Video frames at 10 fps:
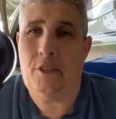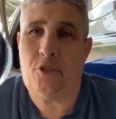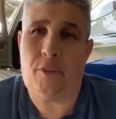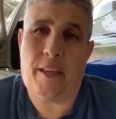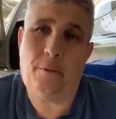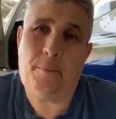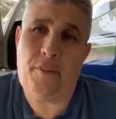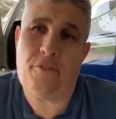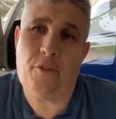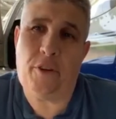So that'll
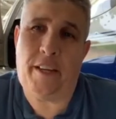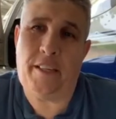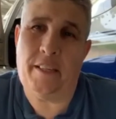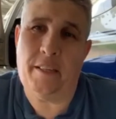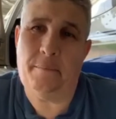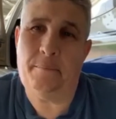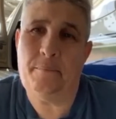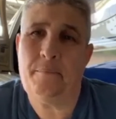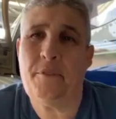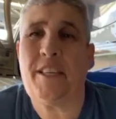be for a
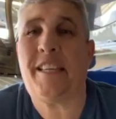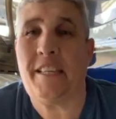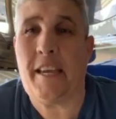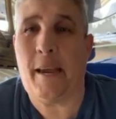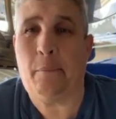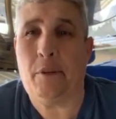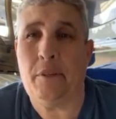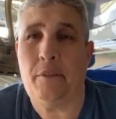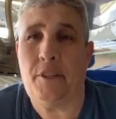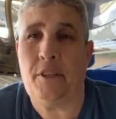second
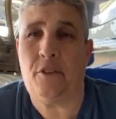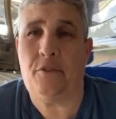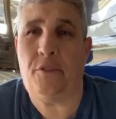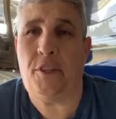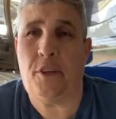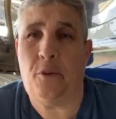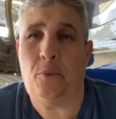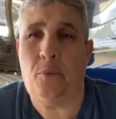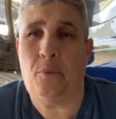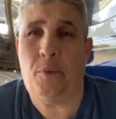camera, the other video,
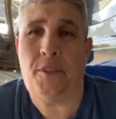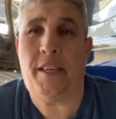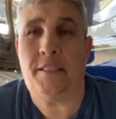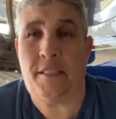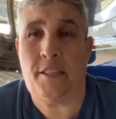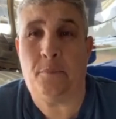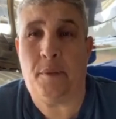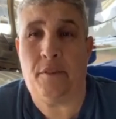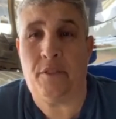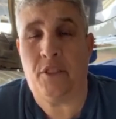when the
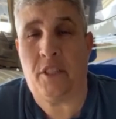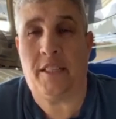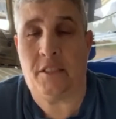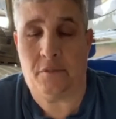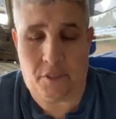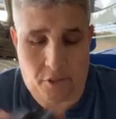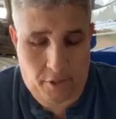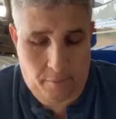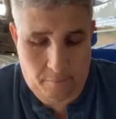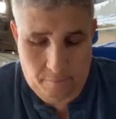NTSB ever decides to
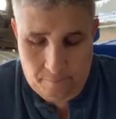return it.